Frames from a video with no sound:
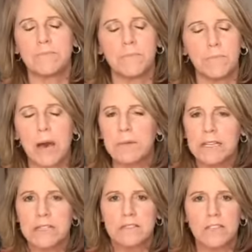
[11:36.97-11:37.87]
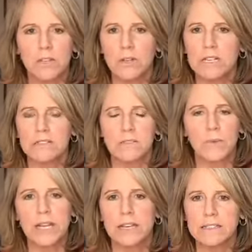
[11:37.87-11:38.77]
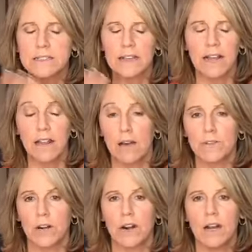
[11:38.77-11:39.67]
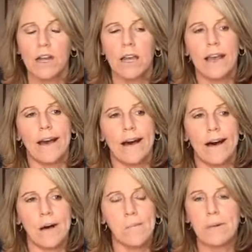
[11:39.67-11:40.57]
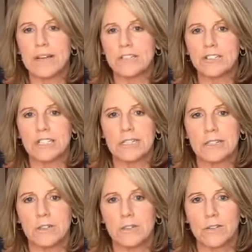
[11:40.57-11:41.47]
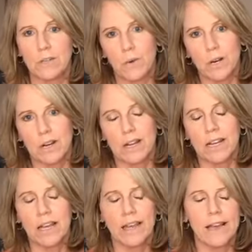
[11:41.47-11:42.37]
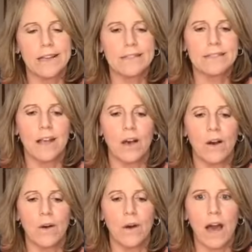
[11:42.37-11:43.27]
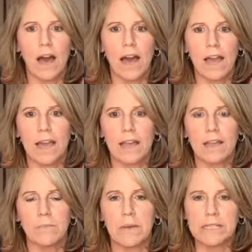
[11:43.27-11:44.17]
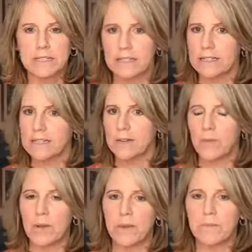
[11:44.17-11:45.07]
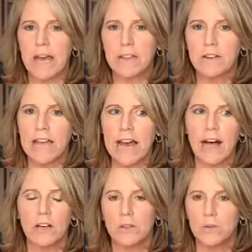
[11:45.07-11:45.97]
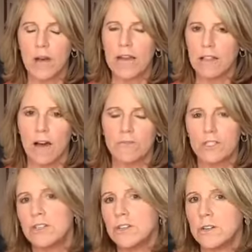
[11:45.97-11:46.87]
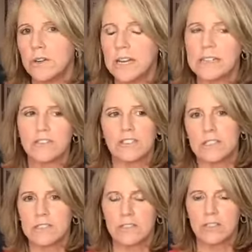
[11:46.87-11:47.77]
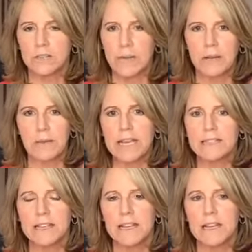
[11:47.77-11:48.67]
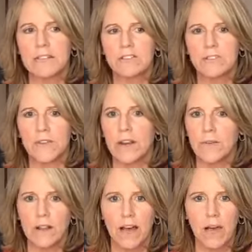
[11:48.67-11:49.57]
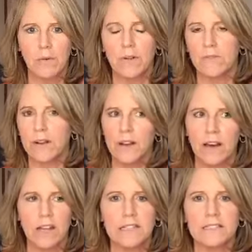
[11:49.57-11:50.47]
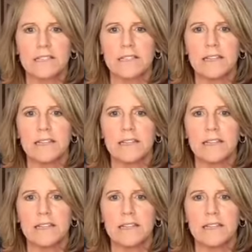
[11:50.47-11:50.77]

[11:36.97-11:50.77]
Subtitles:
bubbliest, cutest, sweetest, and I loved her. But she didn't do good work. And so I basically went with my other gal, who I love too, and she's just been amazing, and she's very reliable and very honest, and